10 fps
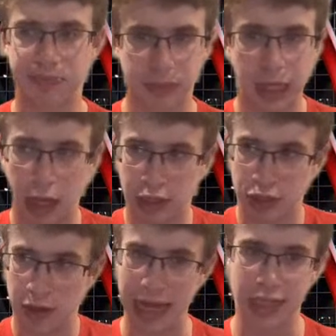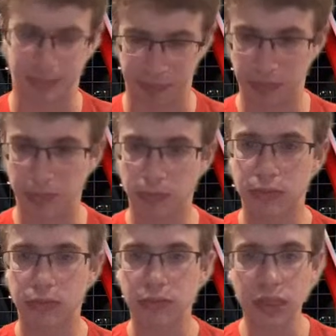He also has
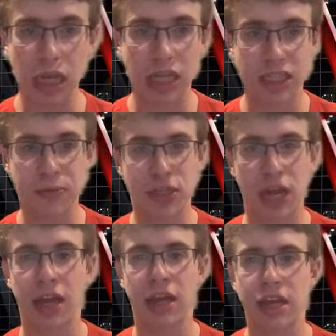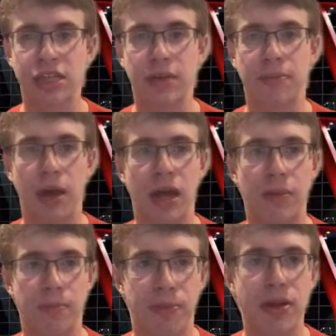some
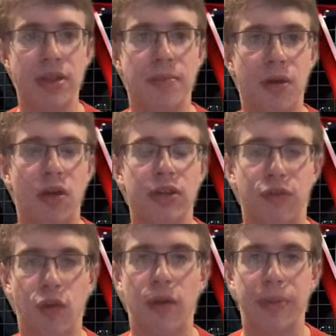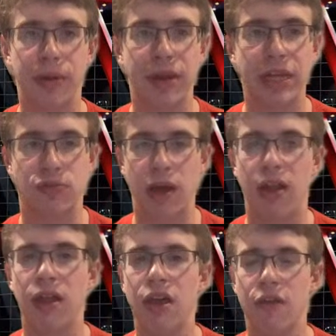putting the ball on the floor ability as
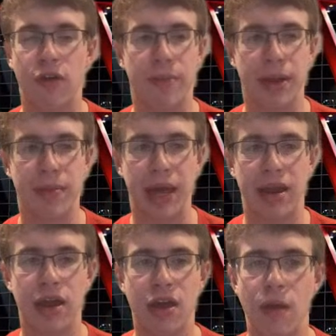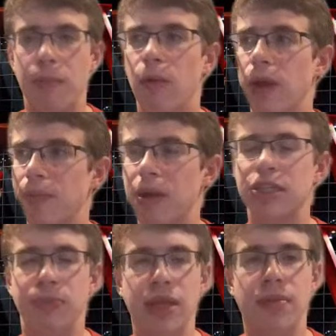well for a big man. But what
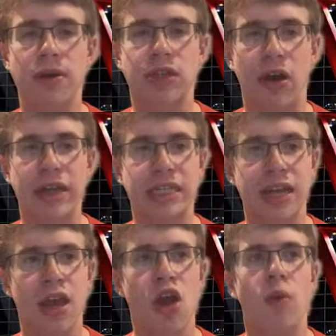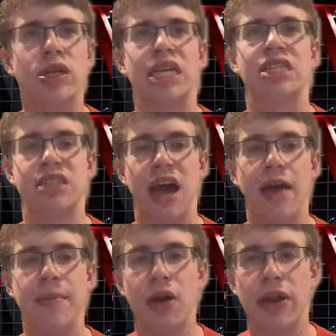impressed me the most, honestly, was his
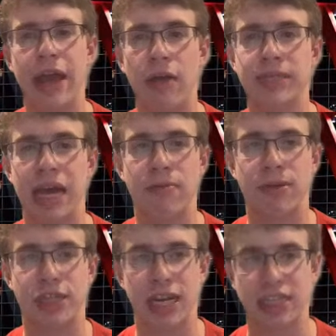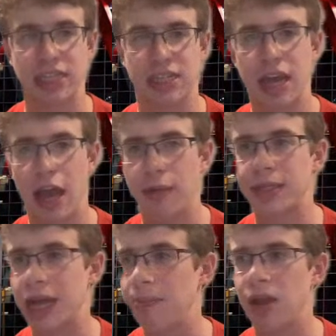timing on help side rejections, help
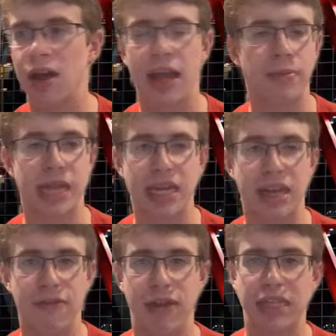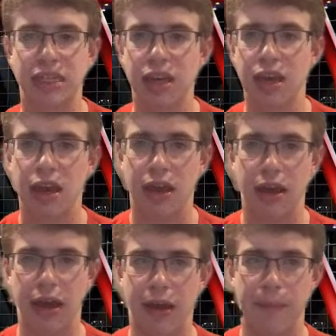side block, help side defense.
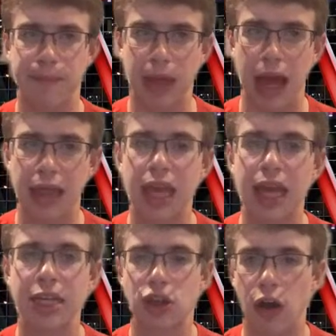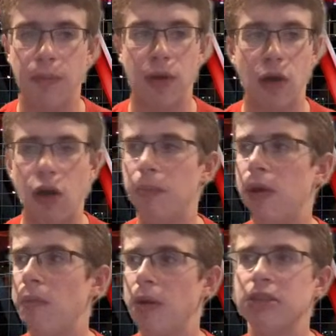I think his on
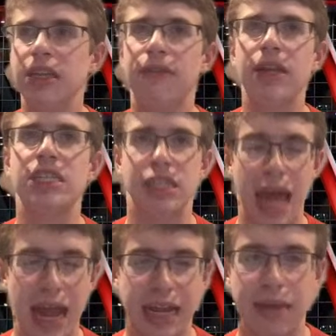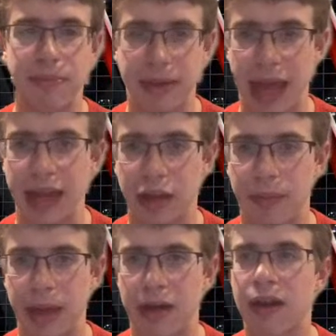ball post defense, that can get a little
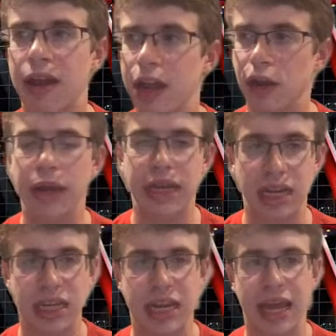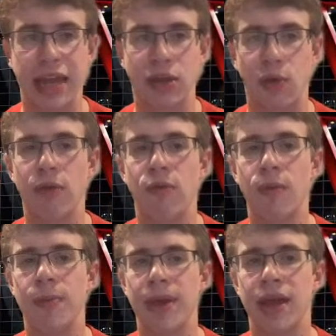better. He does need to get in the weight room
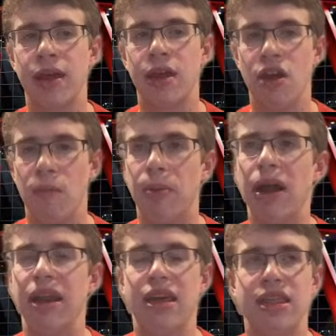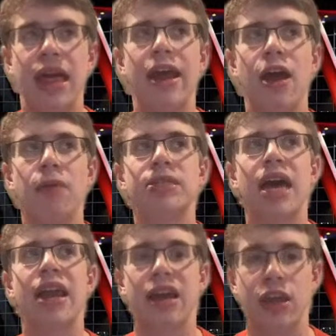a bit, but that help
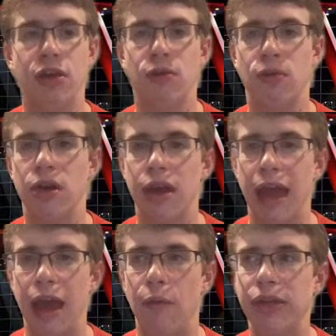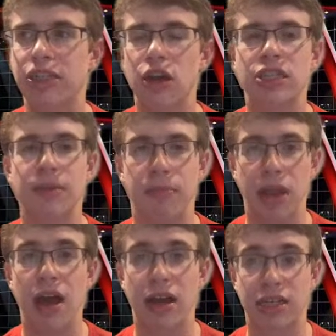side IQ. And we saw some
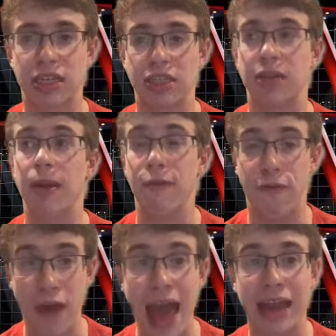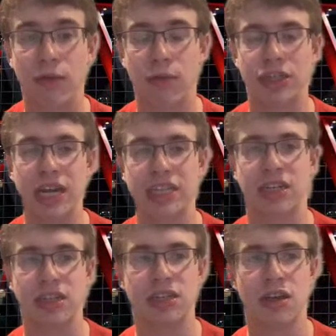blocks, some emphatic
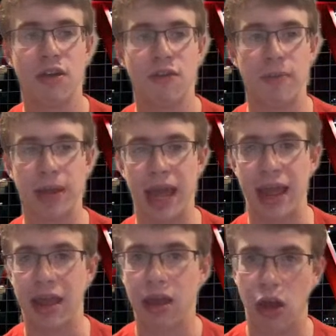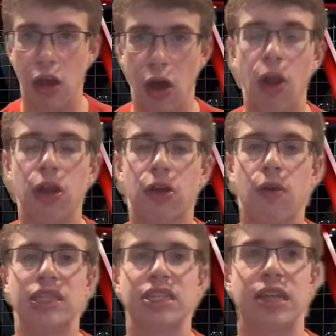rejections from Gay all across
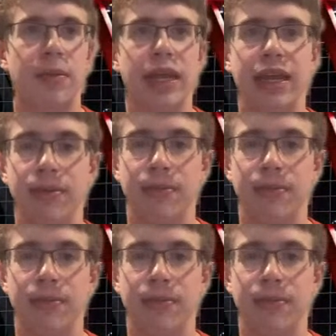the season.